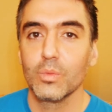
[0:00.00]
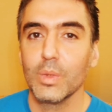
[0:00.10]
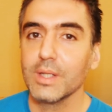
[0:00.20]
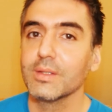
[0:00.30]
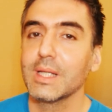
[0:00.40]

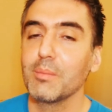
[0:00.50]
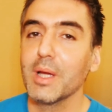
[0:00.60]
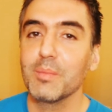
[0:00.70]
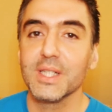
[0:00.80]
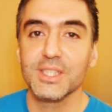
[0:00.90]
Well, that
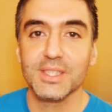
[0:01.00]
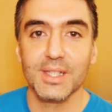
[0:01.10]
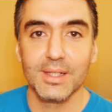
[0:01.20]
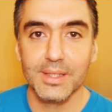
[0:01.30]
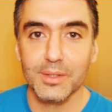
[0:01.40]
might be just
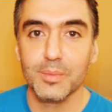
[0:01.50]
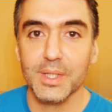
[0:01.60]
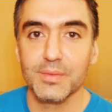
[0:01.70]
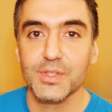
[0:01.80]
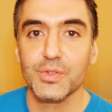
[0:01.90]
a little bit
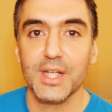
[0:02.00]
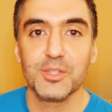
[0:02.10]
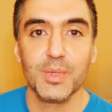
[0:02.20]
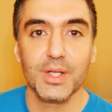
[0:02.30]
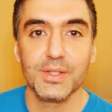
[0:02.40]
of a stretch
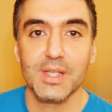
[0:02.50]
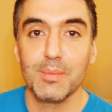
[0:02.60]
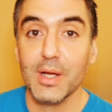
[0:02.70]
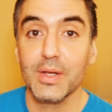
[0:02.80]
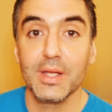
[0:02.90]
because I'm
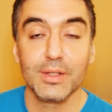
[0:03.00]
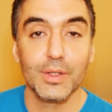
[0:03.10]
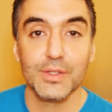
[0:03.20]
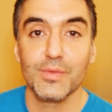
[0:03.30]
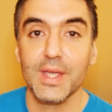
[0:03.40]
out here in
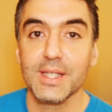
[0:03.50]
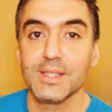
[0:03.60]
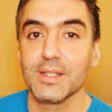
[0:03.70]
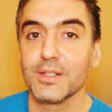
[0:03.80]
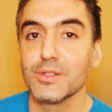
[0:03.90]
Las Vegas
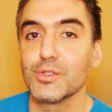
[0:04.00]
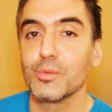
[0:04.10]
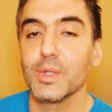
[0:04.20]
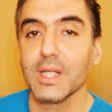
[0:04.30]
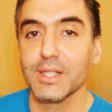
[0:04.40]
at the
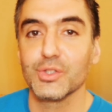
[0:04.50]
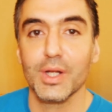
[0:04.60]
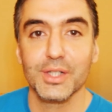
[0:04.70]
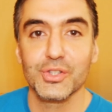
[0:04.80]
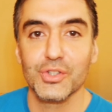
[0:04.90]
Consumer
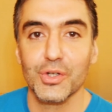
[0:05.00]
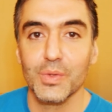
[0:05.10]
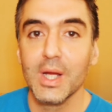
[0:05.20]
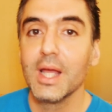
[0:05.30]
Electronics Show,